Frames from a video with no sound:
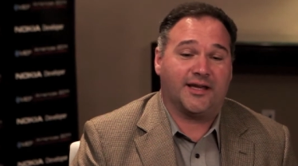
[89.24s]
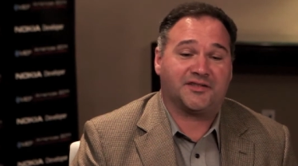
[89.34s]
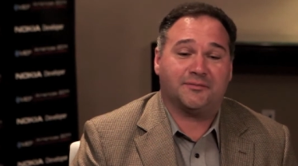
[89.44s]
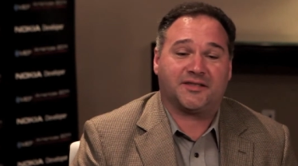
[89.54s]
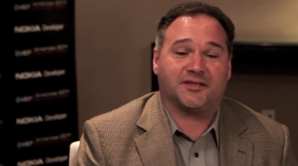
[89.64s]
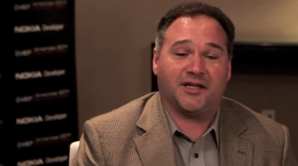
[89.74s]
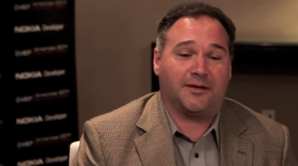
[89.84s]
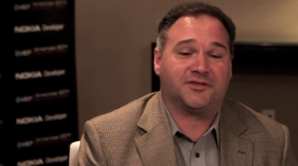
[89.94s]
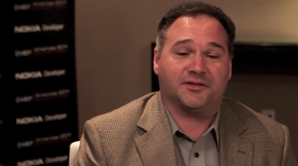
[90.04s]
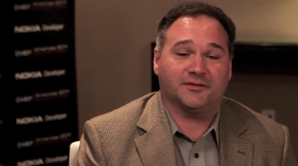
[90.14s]
uh, SMS
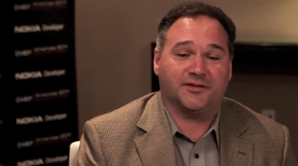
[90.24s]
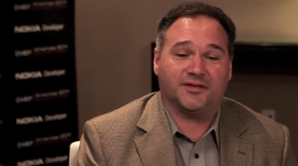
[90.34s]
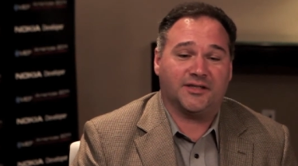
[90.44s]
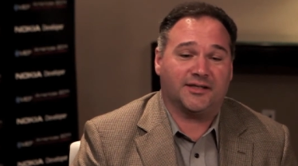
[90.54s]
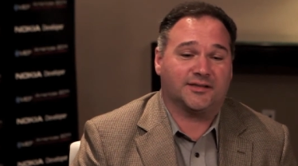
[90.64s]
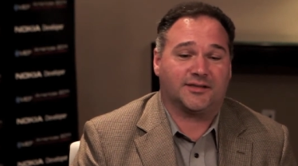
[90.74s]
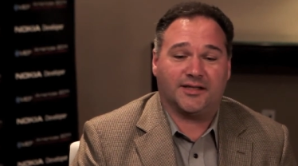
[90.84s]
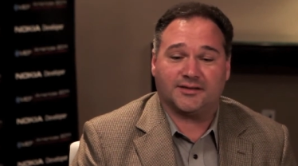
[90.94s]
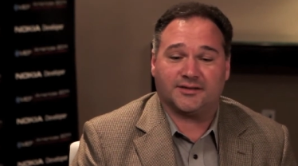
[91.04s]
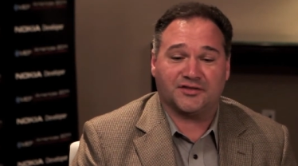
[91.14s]
adoption in the United
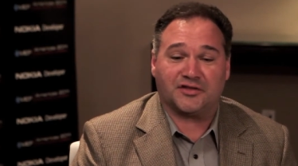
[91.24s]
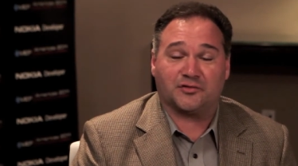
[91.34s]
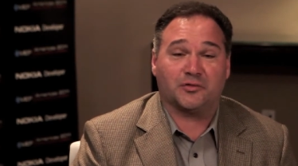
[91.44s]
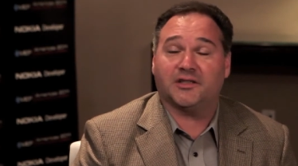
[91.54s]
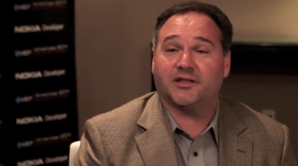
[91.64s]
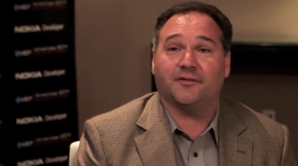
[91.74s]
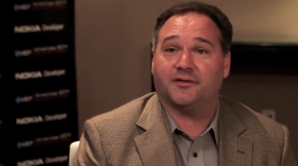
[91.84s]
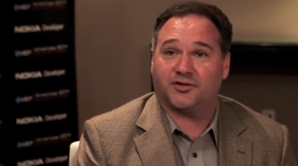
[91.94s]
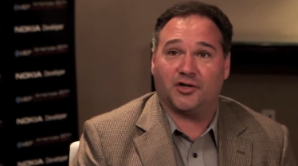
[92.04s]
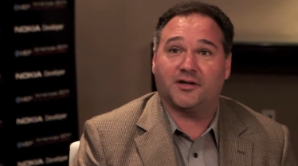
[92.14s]
States is, is really off the
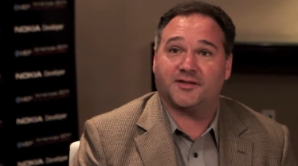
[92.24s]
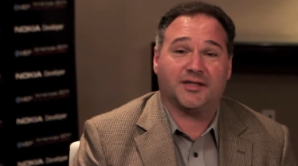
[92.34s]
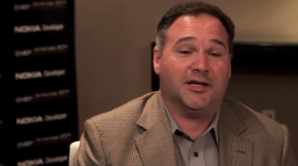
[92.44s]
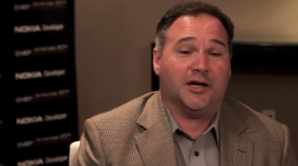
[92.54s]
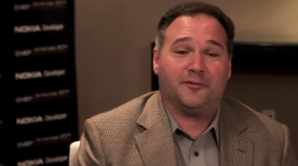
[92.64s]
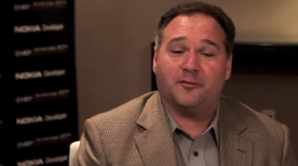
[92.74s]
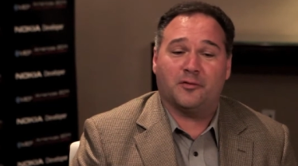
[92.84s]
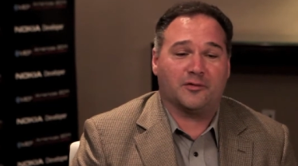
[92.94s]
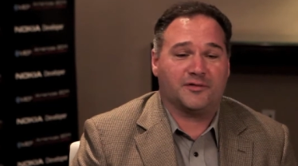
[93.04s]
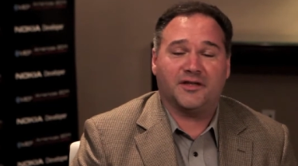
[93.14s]
charts.
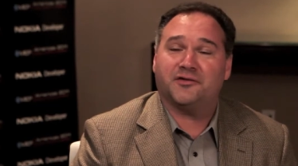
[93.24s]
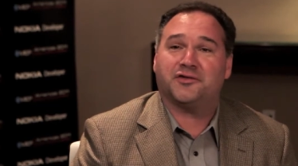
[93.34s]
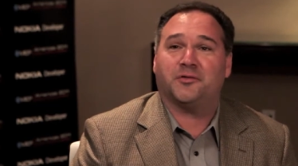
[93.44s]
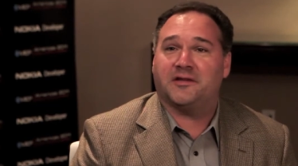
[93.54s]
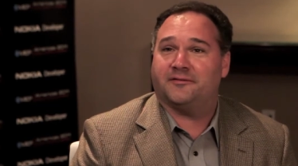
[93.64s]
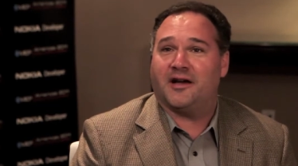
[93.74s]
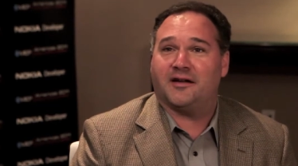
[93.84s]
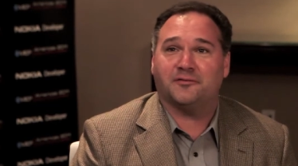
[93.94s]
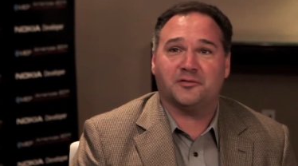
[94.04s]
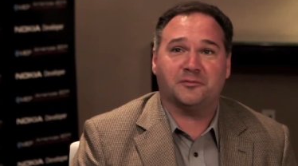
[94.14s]
For the under
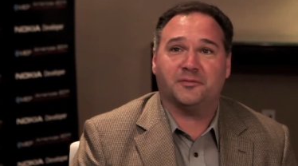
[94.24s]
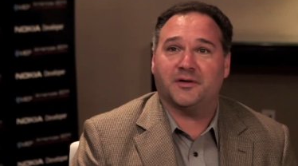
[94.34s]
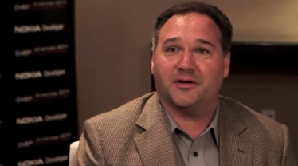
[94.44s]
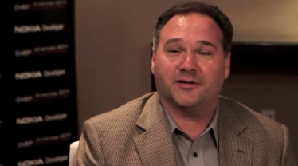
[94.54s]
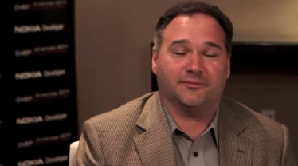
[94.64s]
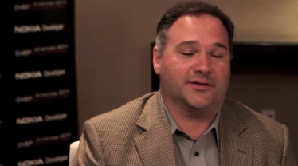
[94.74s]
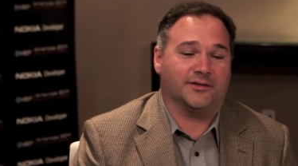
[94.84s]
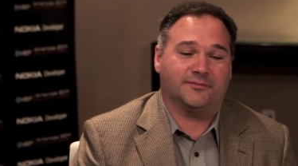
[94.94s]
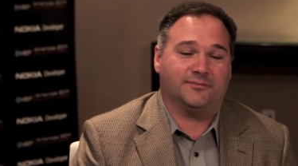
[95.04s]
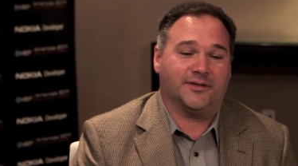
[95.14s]
25 group, they're,
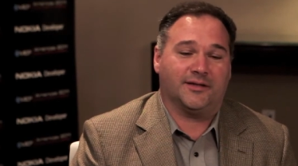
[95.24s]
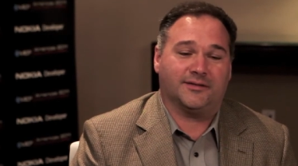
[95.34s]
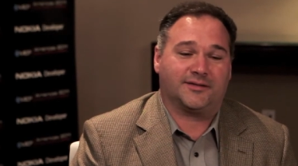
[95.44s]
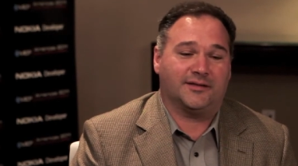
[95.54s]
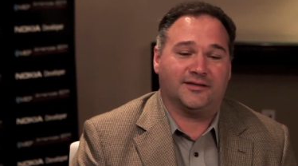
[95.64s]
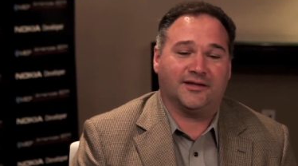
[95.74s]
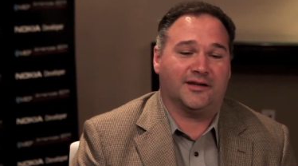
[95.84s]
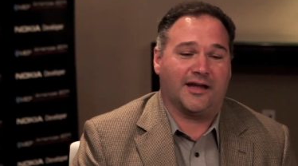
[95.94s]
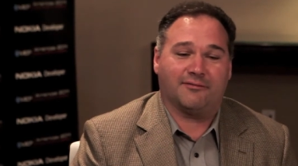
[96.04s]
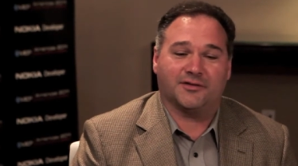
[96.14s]
they're uh, sending on
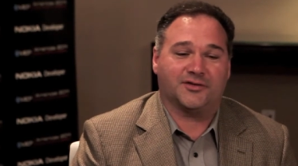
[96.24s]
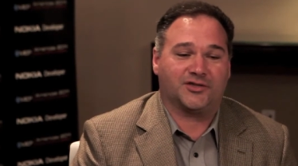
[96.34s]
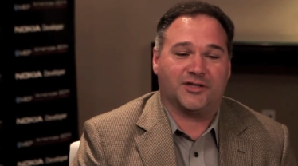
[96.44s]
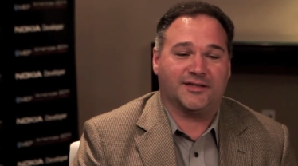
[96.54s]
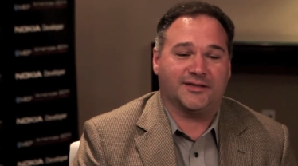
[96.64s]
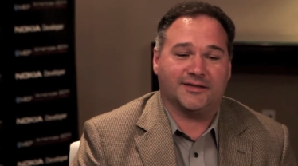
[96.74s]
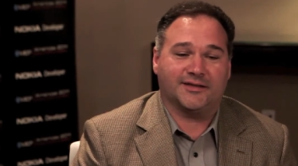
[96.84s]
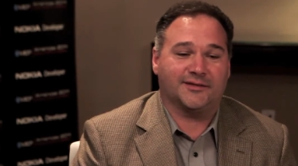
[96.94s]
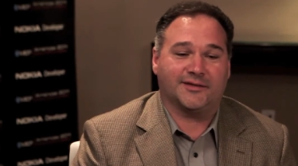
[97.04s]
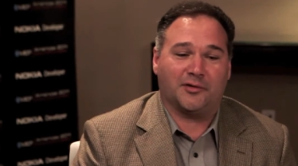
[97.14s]
average uh, in the,
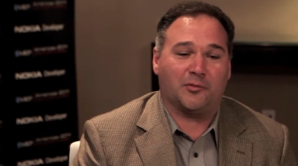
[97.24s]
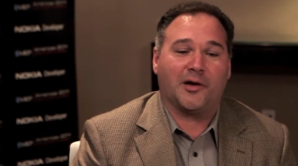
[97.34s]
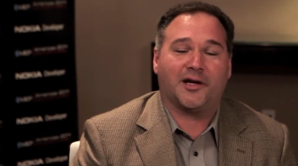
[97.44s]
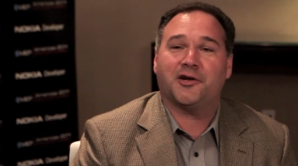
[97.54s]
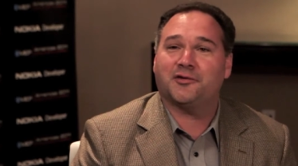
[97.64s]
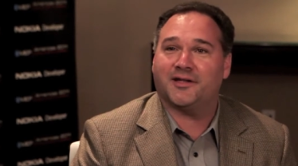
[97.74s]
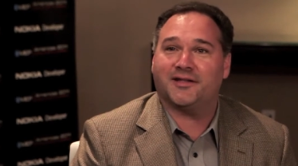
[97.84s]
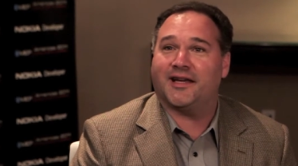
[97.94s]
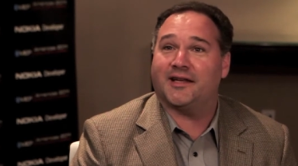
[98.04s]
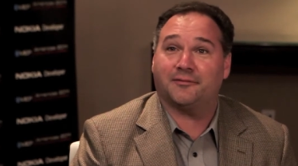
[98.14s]
you know, 100 a
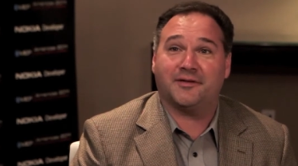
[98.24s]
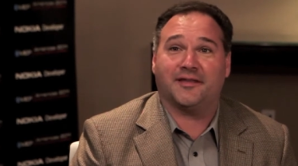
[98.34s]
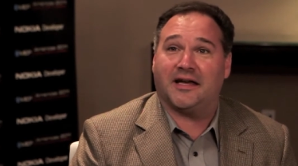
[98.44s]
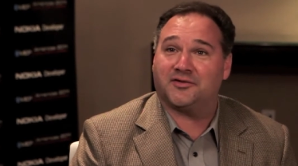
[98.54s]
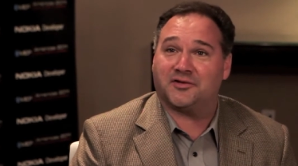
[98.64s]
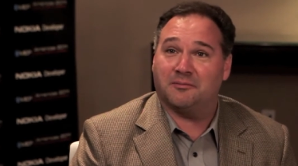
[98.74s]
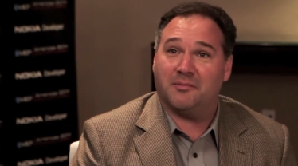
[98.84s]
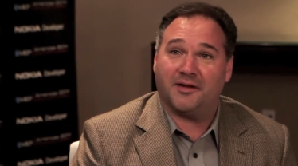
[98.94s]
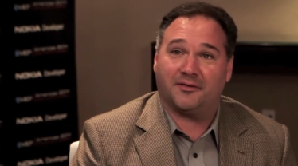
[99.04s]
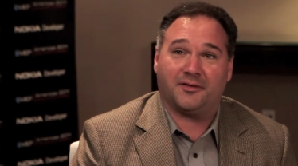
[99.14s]
day, 3,000 a
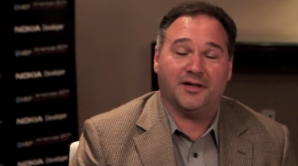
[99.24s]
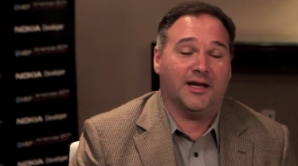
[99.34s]
month.